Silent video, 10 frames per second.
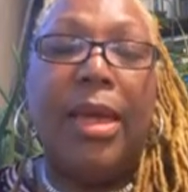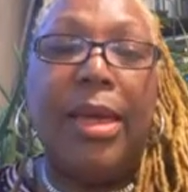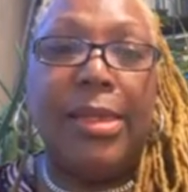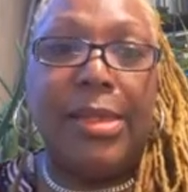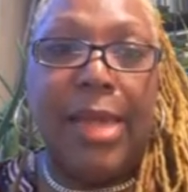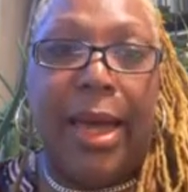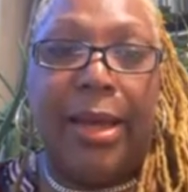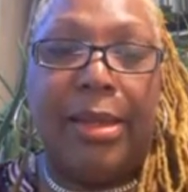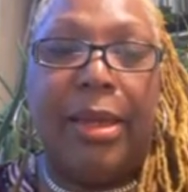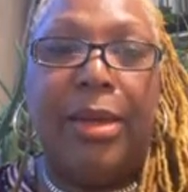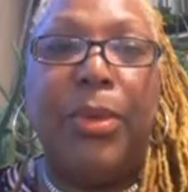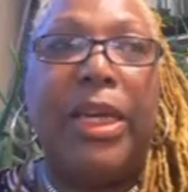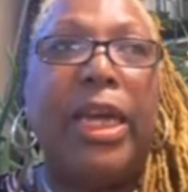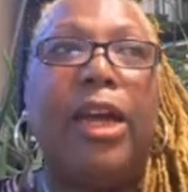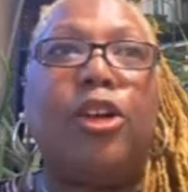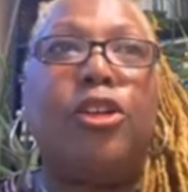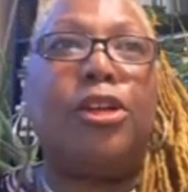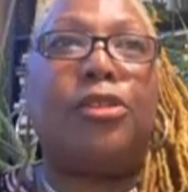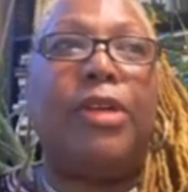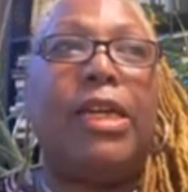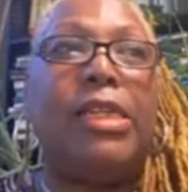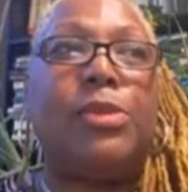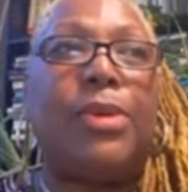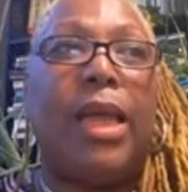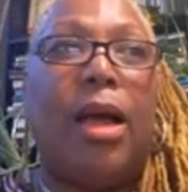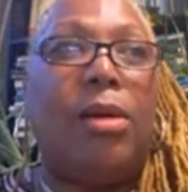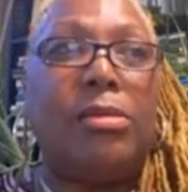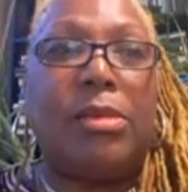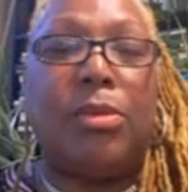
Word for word: exactly. We can't cook greens without,